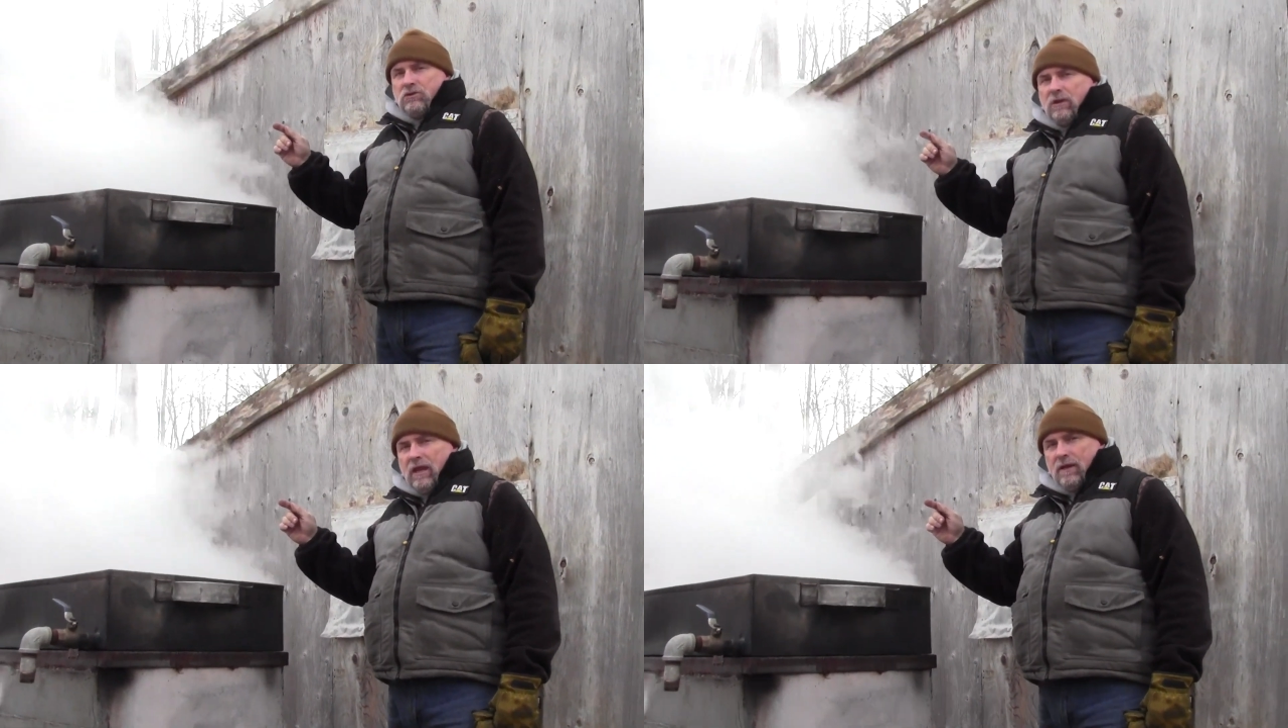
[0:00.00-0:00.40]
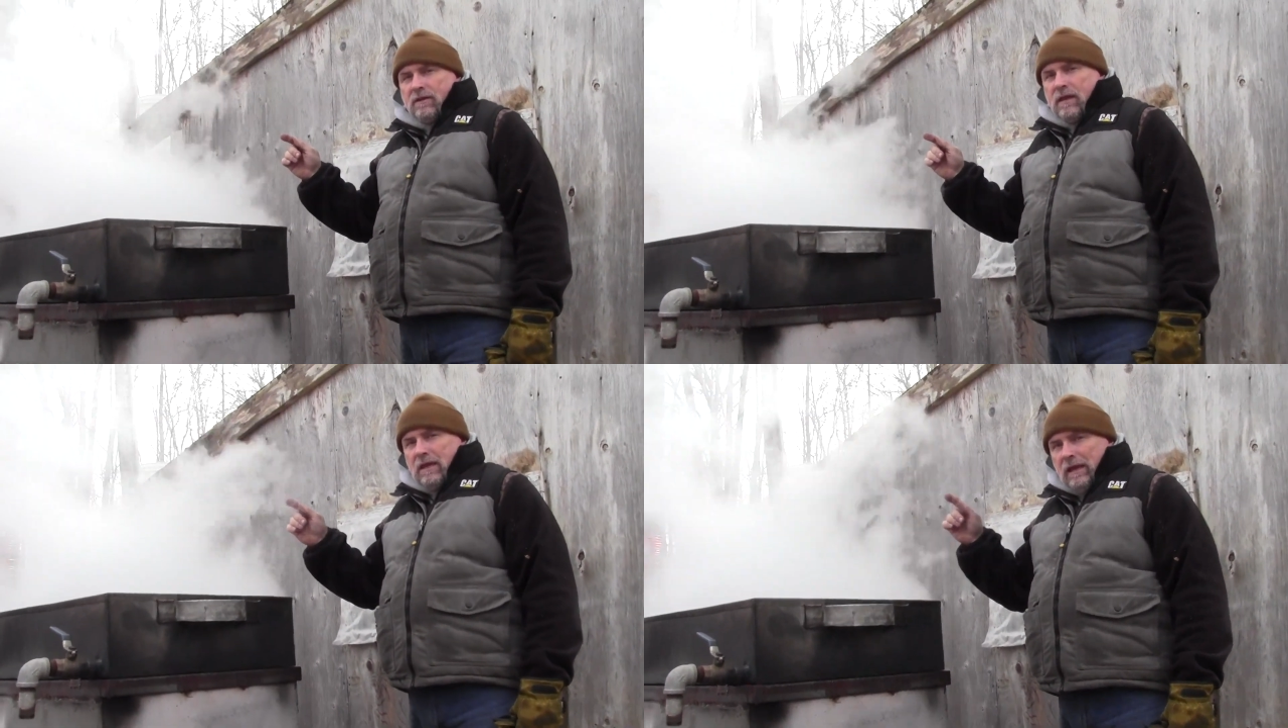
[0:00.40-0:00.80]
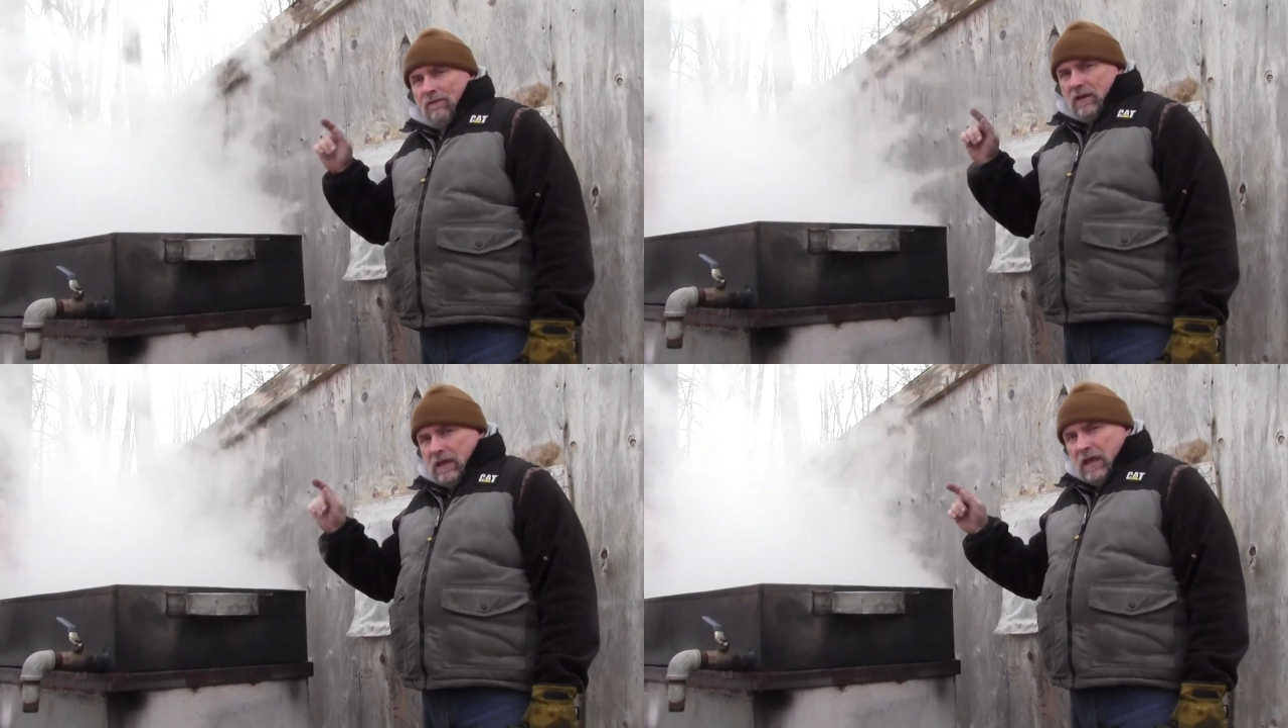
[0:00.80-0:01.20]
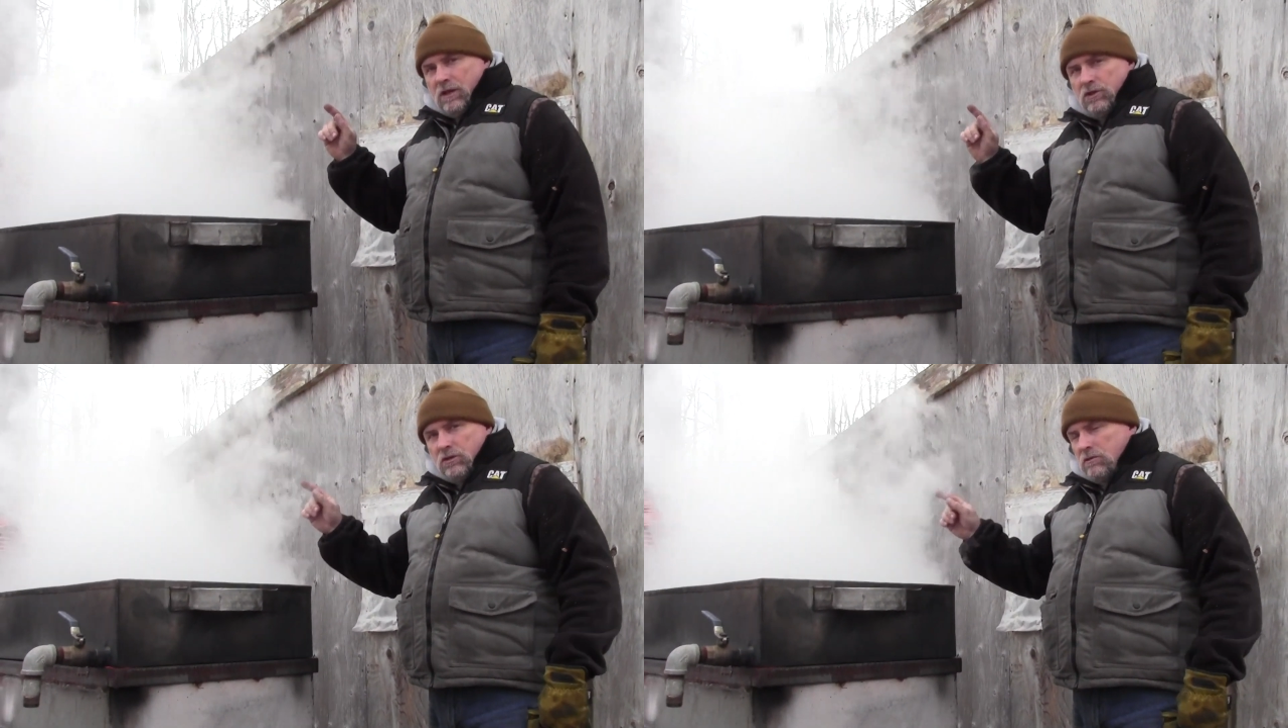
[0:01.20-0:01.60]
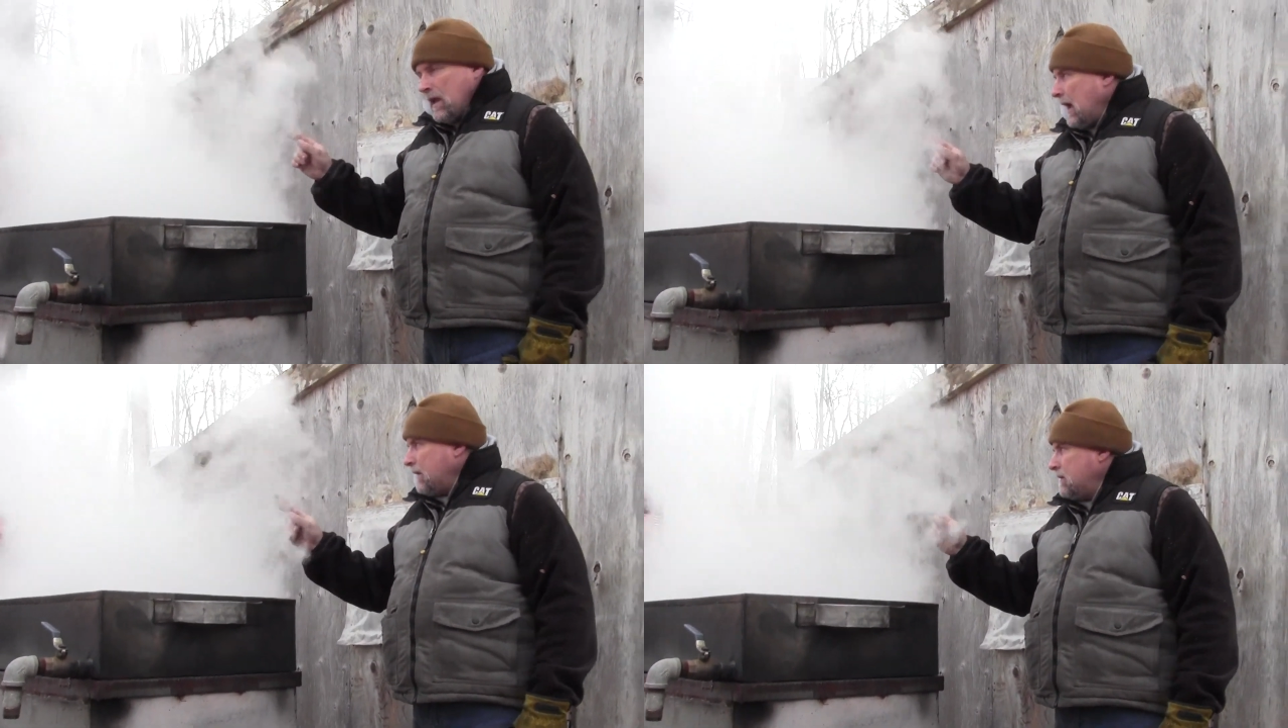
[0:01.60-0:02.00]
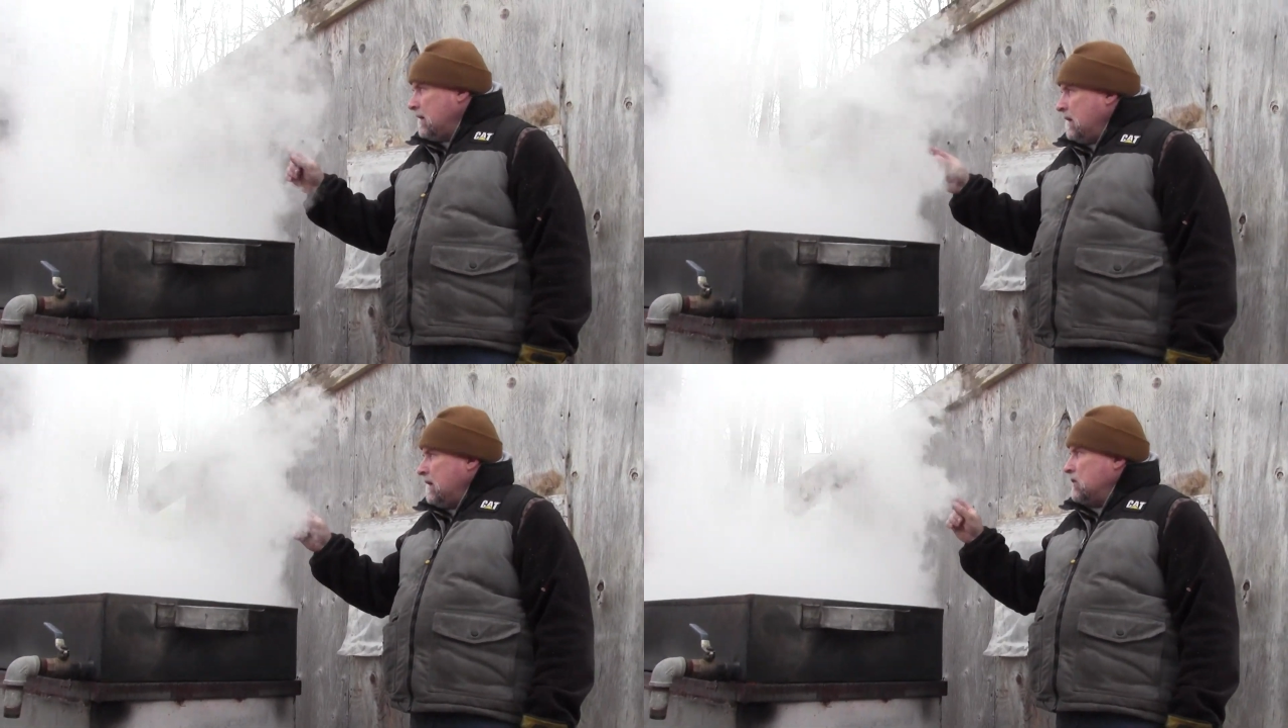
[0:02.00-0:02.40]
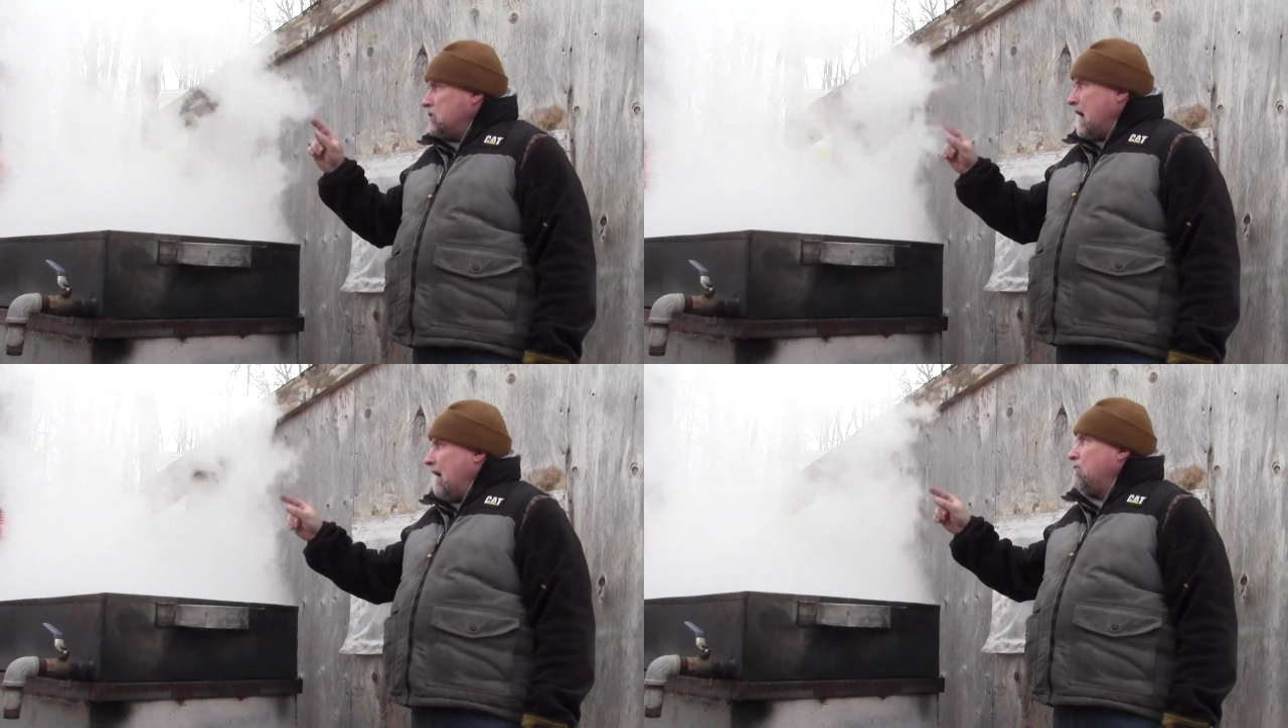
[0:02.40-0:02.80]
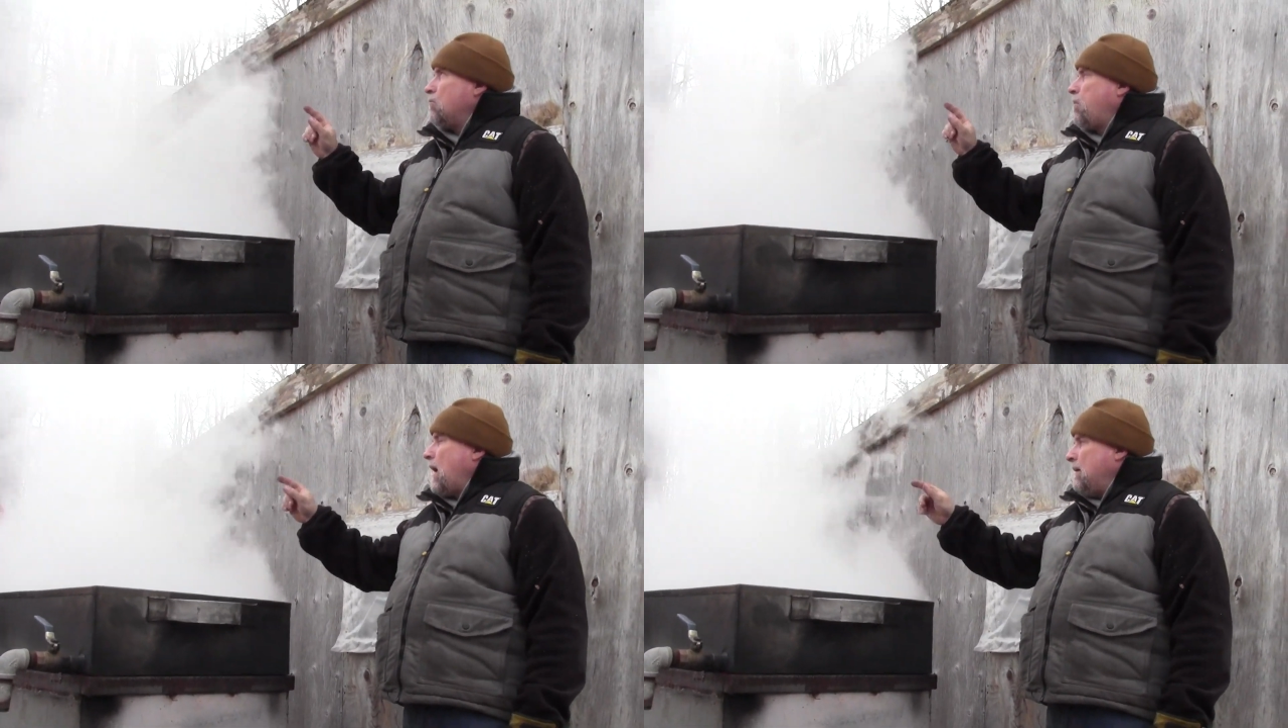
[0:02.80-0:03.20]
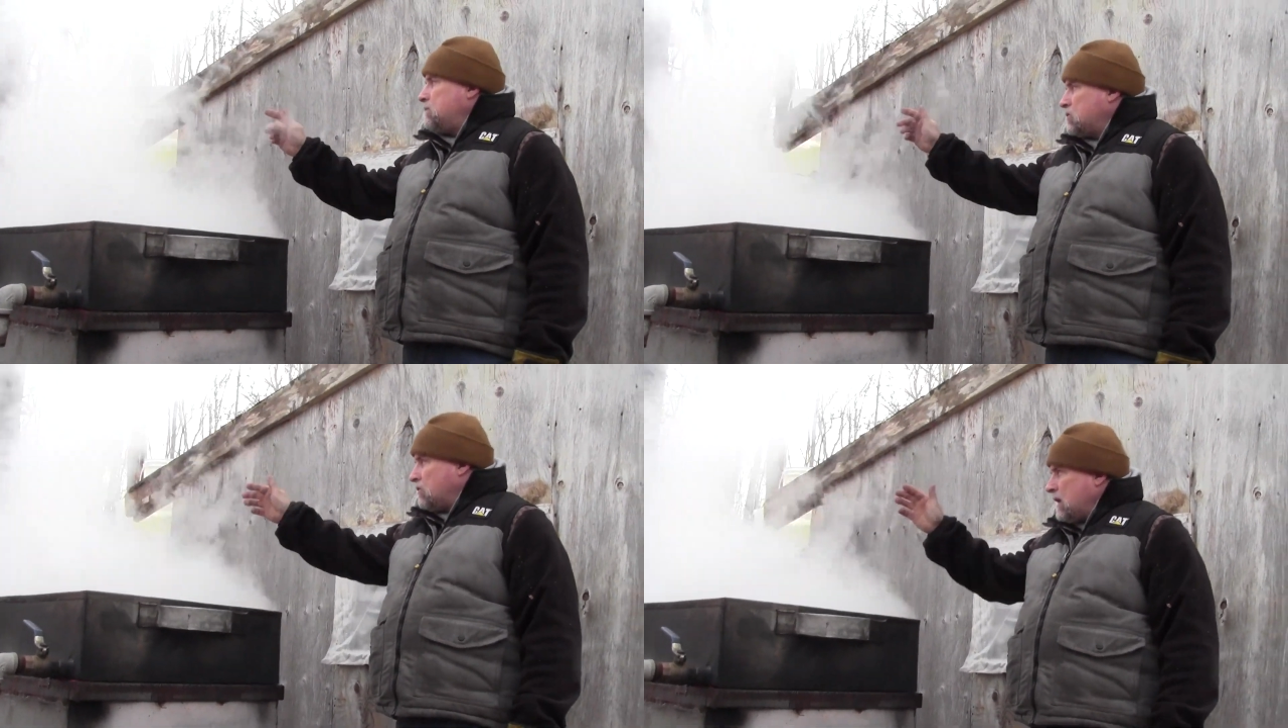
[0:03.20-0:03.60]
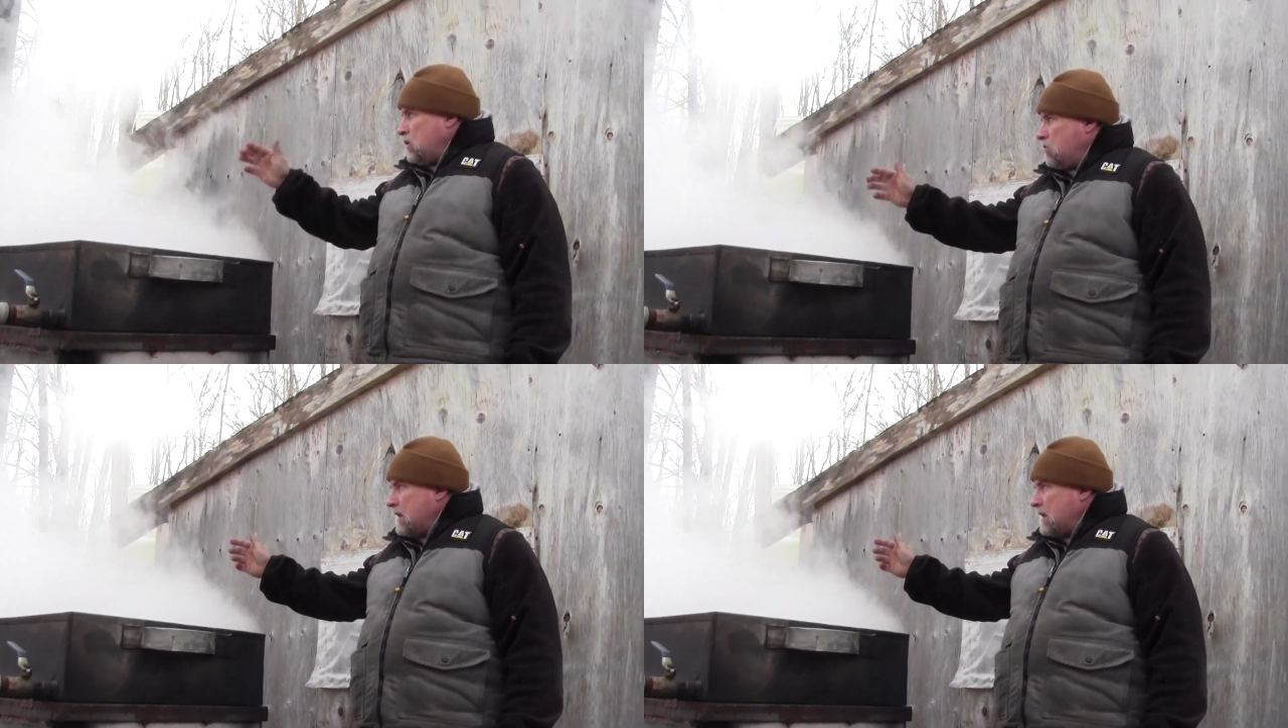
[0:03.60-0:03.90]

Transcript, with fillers: you can. And the key to do that is have your pipe so that you